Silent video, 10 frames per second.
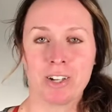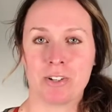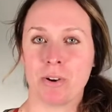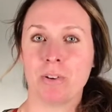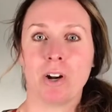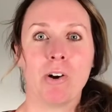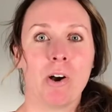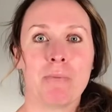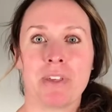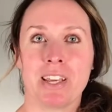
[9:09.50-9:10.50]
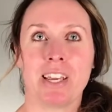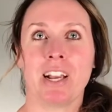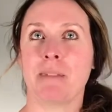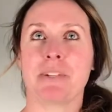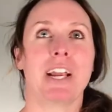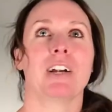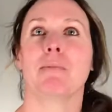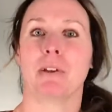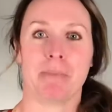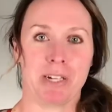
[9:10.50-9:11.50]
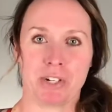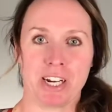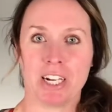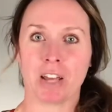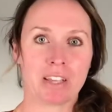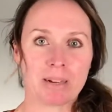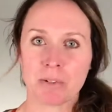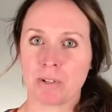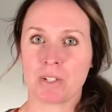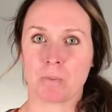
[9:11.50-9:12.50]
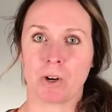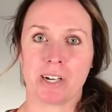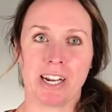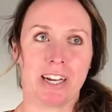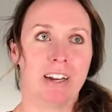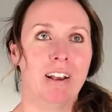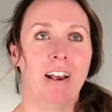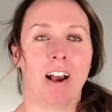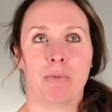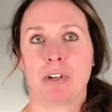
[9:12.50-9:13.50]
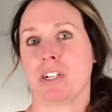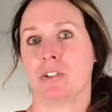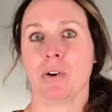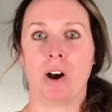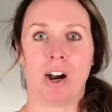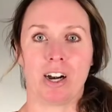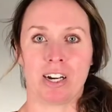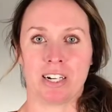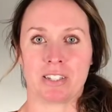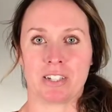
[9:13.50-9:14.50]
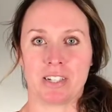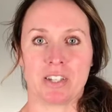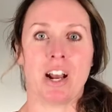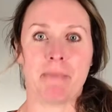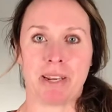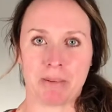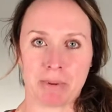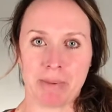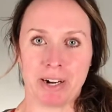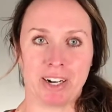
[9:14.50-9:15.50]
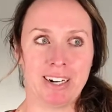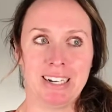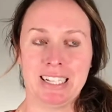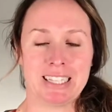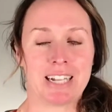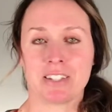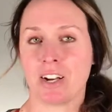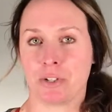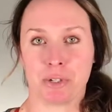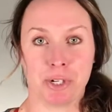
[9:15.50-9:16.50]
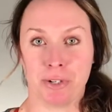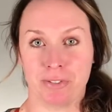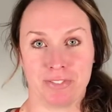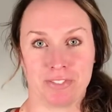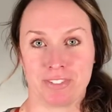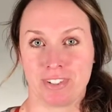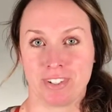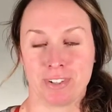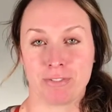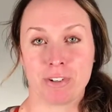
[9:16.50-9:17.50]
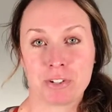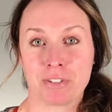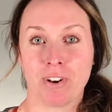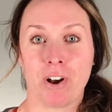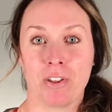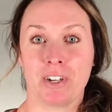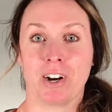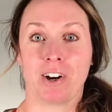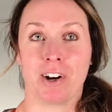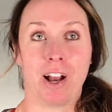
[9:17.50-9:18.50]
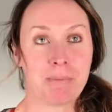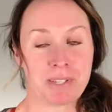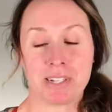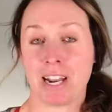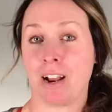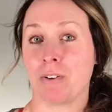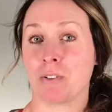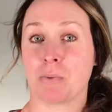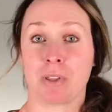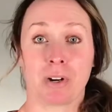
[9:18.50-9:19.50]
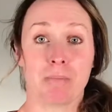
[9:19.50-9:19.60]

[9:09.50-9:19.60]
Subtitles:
Don't go home thinking, I'm terrible at pitching. Nothing I'm doing is working. I'm working so hard and it's not making me better. That's not true. First of all, there are ups and downs with our